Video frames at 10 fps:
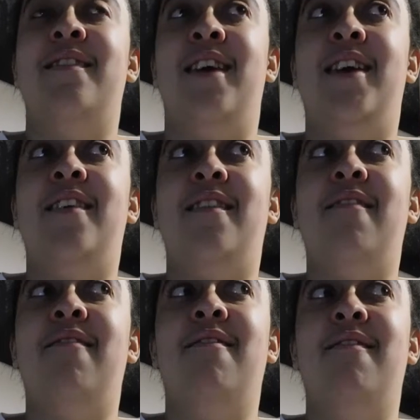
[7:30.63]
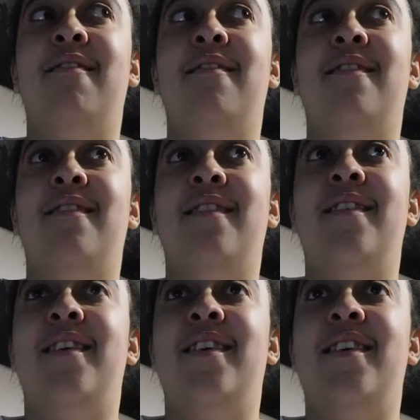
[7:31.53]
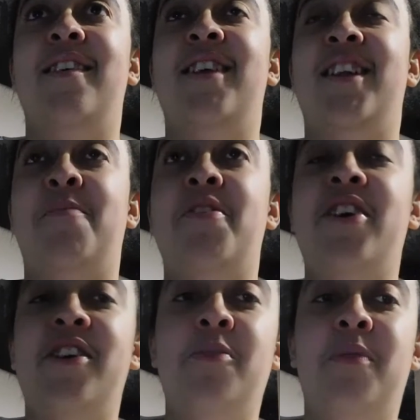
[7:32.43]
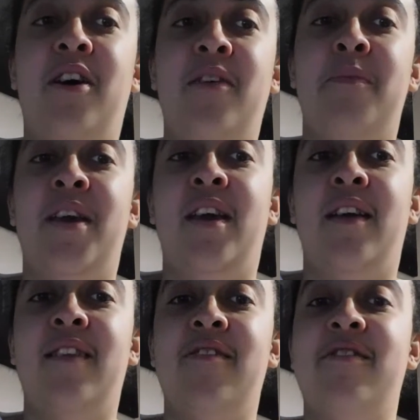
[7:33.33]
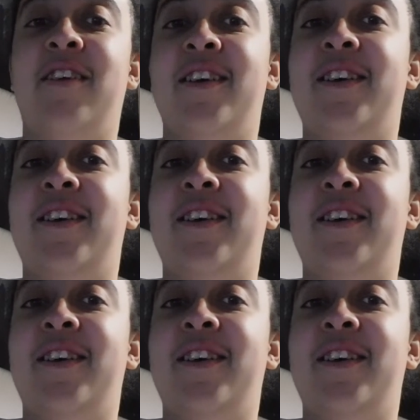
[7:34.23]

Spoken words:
Like the maternal part of me just kind of